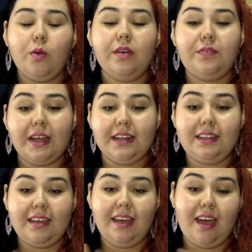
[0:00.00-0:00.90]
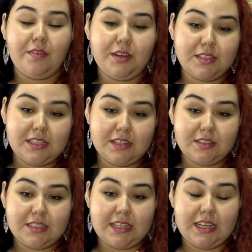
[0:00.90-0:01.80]
we're finally having our
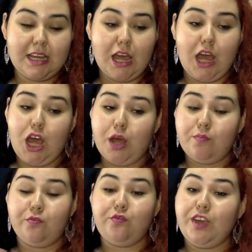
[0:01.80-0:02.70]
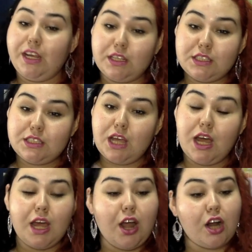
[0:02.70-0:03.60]
COC fixed.
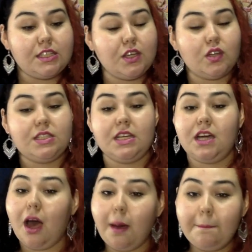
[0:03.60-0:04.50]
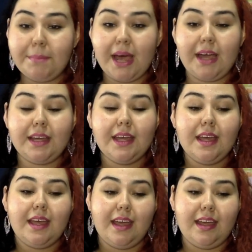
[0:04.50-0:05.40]
Our COC comeback,
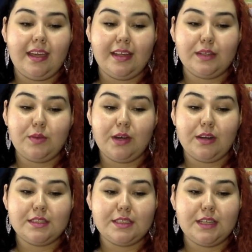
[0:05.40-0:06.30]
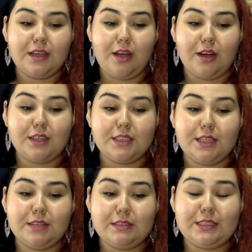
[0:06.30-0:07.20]
and quite honestly, our
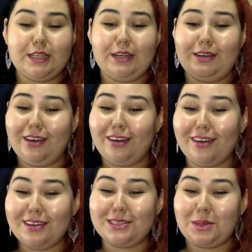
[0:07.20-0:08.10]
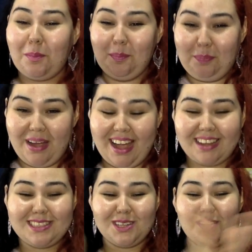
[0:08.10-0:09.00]
COC girls
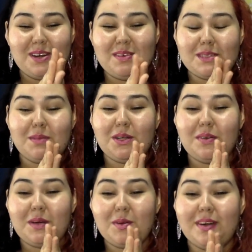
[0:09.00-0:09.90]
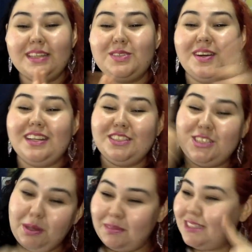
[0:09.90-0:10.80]
back. So, anyways, I'm gonna go ahead and be quiet. Let's go ahead and
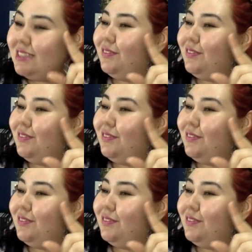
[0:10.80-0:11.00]
jump into this